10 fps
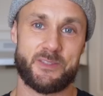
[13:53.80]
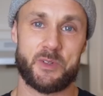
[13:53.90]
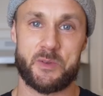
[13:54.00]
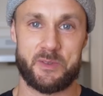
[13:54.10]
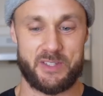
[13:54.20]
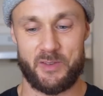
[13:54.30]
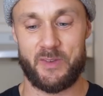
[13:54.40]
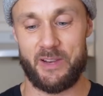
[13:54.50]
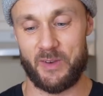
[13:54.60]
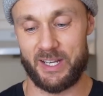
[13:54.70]
which one was your
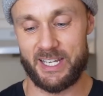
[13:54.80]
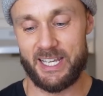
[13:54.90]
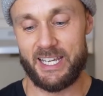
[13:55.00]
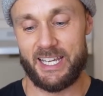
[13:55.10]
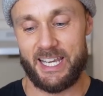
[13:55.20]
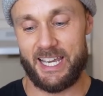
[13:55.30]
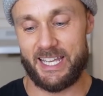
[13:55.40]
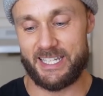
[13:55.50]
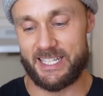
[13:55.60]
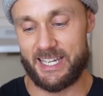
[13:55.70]
favorite.
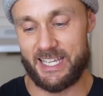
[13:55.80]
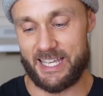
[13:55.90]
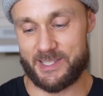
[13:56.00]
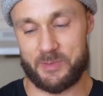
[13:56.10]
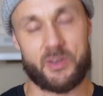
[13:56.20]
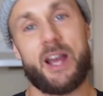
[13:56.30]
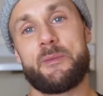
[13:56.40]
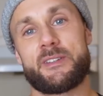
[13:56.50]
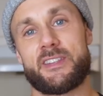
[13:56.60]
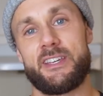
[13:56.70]
And yeah,
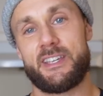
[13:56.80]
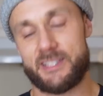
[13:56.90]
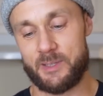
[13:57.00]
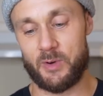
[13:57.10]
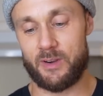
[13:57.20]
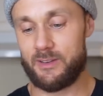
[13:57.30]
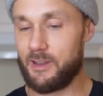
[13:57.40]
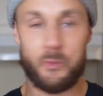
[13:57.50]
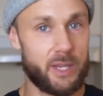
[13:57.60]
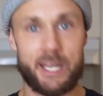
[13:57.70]
subscribe so that you can see more,
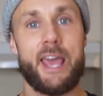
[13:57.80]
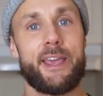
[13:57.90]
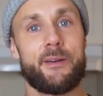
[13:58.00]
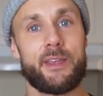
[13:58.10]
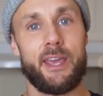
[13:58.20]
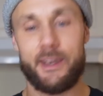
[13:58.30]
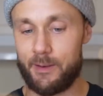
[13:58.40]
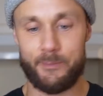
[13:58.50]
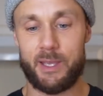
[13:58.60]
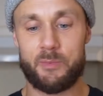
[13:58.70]
and we can hang out again
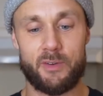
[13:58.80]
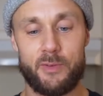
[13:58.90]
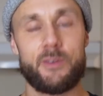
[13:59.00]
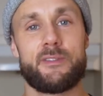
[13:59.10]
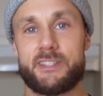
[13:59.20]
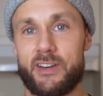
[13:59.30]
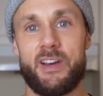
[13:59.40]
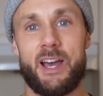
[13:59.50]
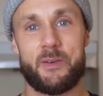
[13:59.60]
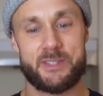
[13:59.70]
and make more food. So
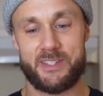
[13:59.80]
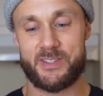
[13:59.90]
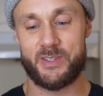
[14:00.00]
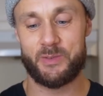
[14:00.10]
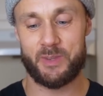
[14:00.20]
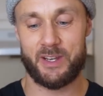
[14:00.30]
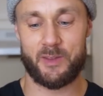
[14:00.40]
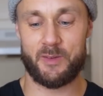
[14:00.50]
I will see you soon with another